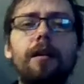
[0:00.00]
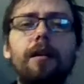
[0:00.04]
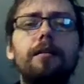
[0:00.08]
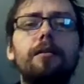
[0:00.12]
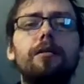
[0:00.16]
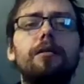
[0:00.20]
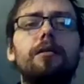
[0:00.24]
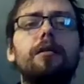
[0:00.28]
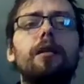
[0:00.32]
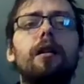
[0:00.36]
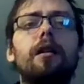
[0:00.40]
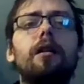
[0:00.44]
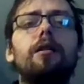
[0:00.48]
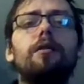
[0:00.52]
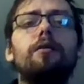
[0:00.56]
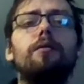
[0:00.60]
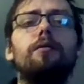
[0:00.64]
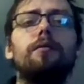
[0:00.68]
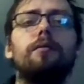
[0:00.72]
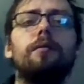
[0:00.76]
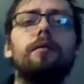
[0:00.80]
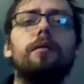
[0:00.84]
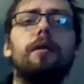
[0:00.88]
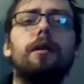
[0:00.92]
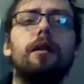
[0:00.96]

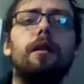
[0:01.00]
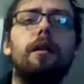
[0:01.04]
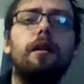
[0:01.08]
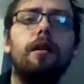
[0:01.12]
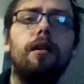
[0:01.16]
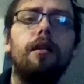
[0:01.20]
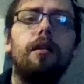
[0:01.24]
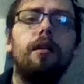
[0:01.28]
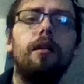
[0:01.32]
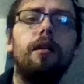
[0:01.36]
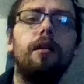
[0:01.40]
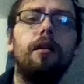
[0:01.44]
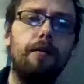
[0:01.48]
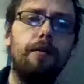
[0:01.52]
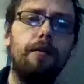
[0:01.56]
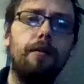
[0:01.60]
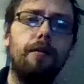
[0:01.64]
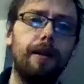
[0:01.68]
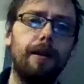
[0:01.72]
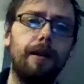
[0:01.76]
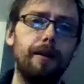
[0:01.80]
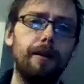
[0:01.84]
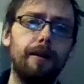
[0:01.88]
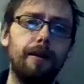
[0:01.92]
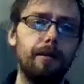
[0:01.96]
So a lot
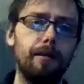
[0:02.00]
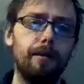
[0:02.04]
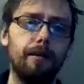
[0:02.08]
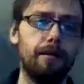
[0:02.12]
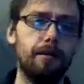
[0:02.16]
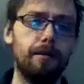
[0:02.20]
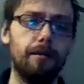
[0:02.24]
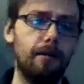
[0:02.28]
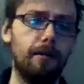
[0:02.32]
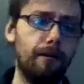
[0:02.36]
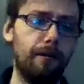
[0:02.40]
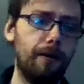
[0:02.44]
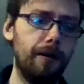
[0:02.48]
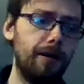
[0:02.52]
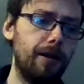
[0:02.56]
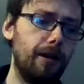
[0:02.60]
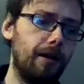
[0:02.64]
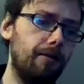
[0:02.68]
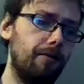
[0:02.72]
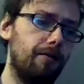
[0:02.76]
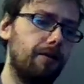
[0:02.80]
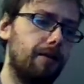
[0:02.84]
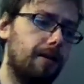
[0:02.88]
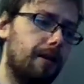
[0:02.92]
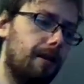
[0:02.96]
of it, the
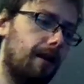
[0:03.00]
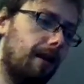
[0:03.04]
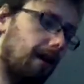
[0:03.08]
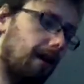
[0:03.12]
videos